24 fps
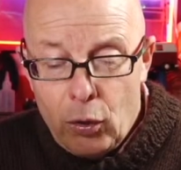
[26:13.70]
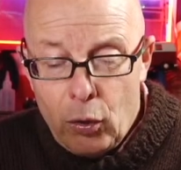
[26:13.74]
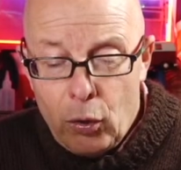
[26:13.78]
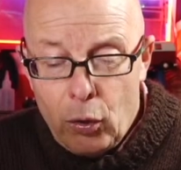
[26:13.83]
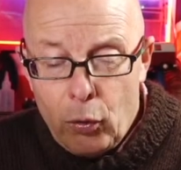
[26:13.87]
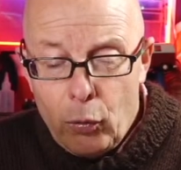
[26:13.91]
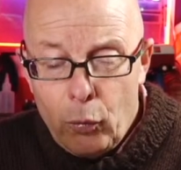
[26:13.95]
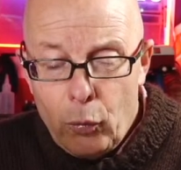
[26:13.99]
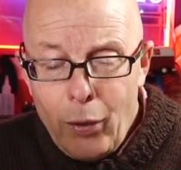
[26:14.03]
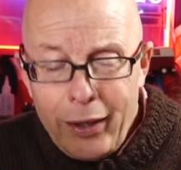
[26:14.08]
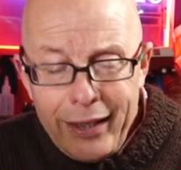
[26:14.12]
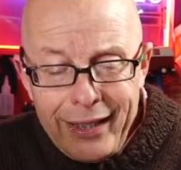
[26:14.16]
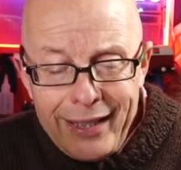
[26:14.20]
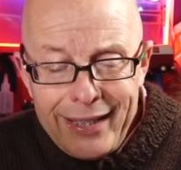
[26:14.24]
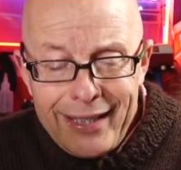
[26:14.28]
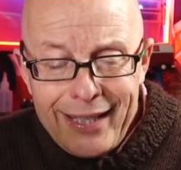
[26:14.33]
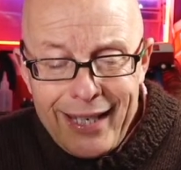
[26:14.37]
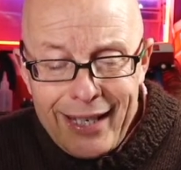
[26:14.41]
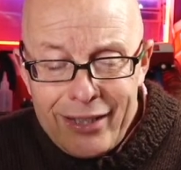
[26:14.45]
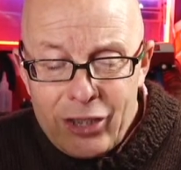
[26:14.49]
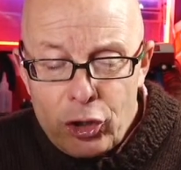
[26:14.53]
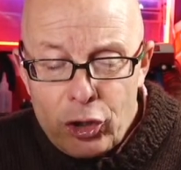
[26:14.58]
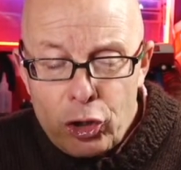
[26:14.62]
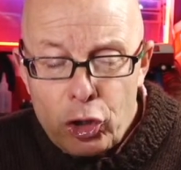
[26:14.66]
When he
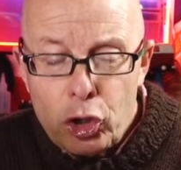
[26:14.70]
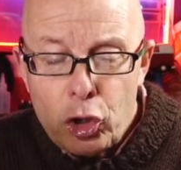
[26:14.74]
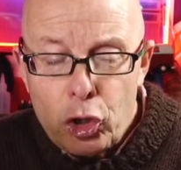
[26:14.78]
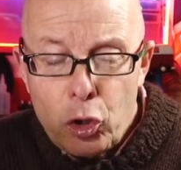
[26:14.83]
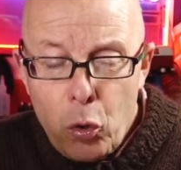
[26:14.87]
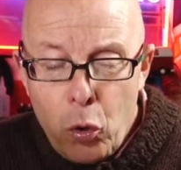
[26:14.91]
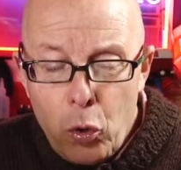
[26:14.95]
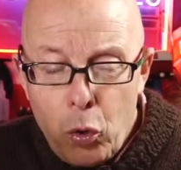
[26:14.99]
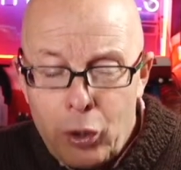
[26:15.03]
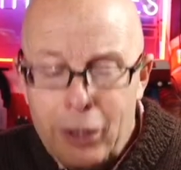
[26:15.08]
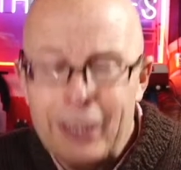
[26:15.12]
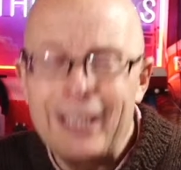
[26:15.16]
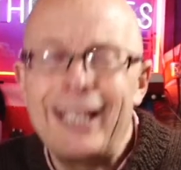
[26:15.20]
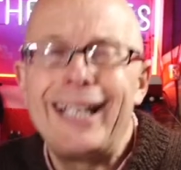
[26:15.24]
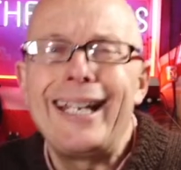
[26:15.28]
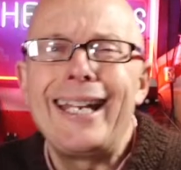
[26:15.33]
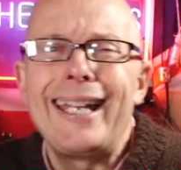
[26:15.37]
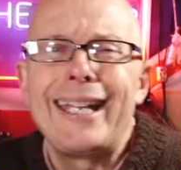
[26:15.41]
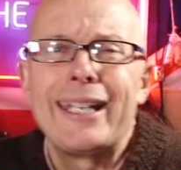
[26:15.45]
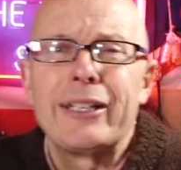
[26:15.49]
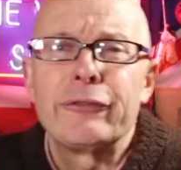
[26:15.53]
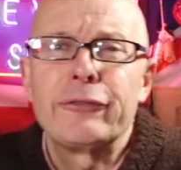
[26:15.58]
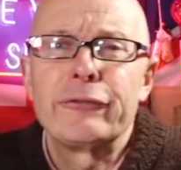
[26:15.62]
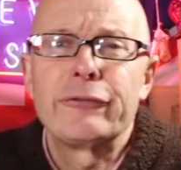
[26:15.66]
says a chalk
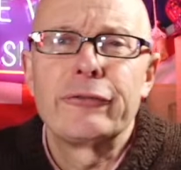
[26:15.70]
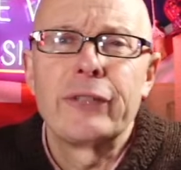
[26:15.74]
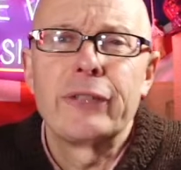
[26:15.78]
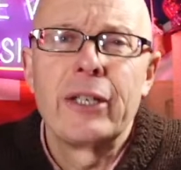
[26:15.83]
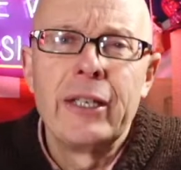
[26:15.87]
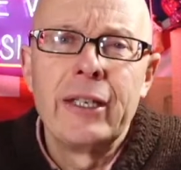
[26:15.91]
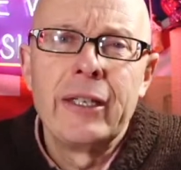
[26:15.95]
cliff,